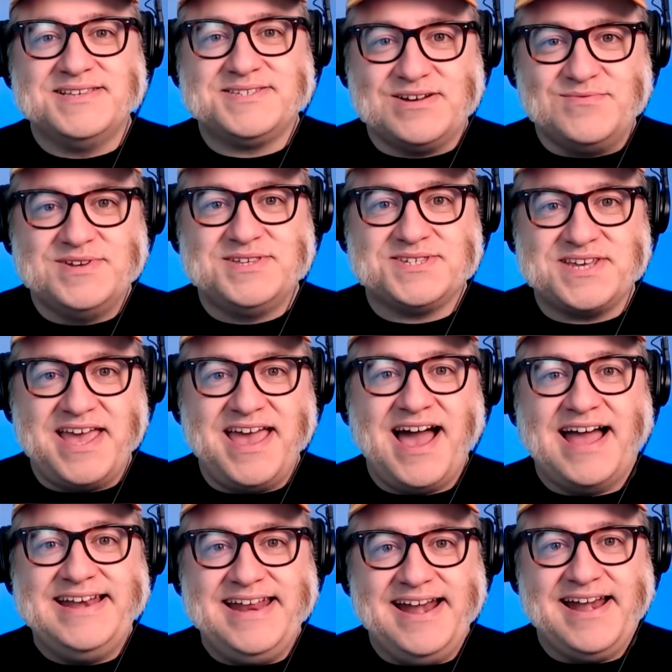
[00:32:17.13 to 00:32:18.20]
someone say,
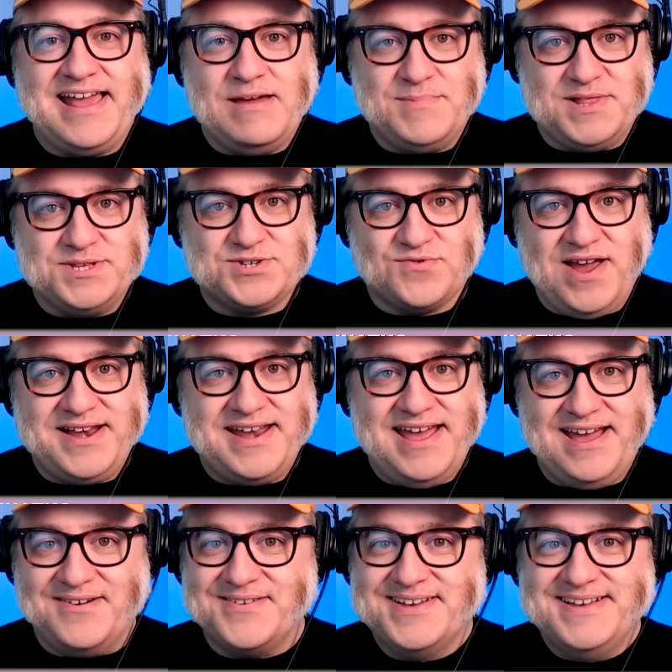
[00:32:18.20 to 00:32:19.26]
I need an ambulance right
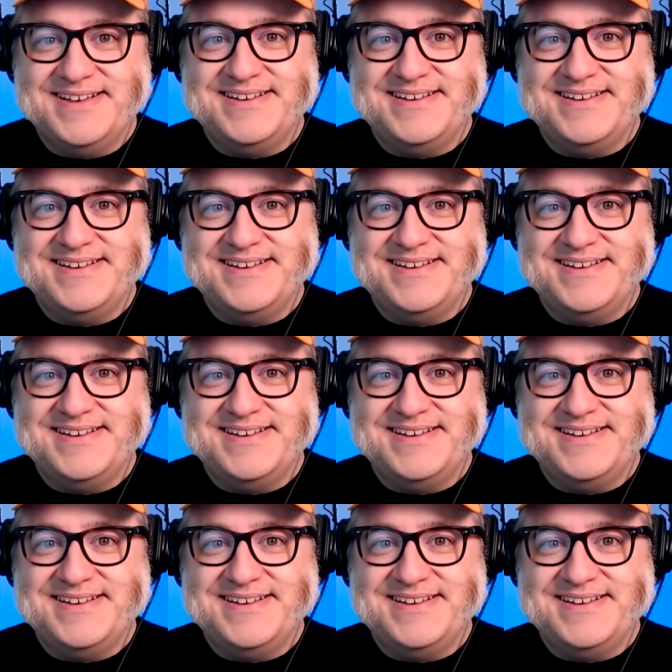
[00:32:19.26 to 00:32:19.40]
now,